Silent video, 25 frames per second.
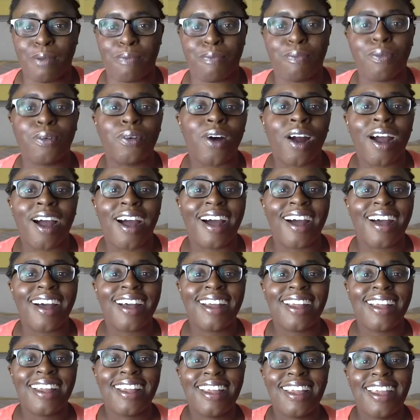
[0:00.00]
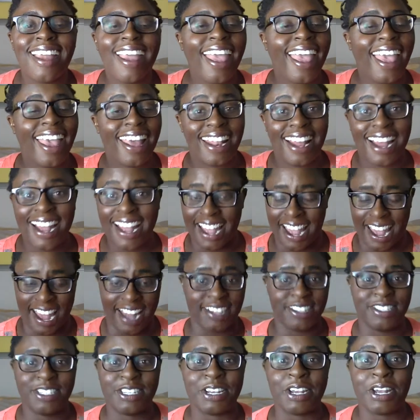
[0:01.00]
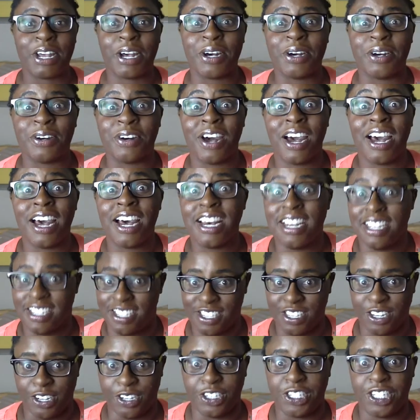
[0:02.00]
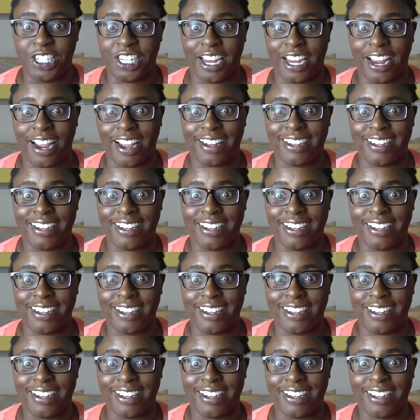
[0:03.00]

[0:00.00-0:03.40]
bra, and I had to go a-searching.